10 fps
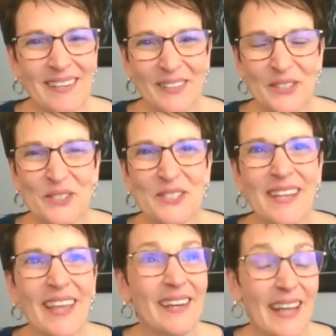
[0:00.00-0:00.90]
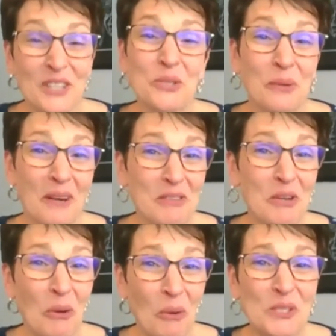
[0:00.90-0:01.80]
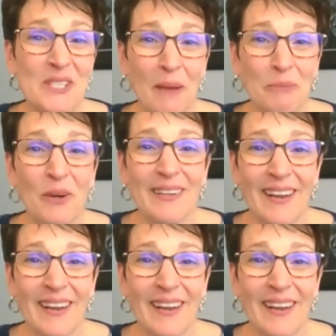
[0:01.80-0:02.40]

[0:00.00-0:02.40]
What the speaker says: years, and actually, we're having a cold snap right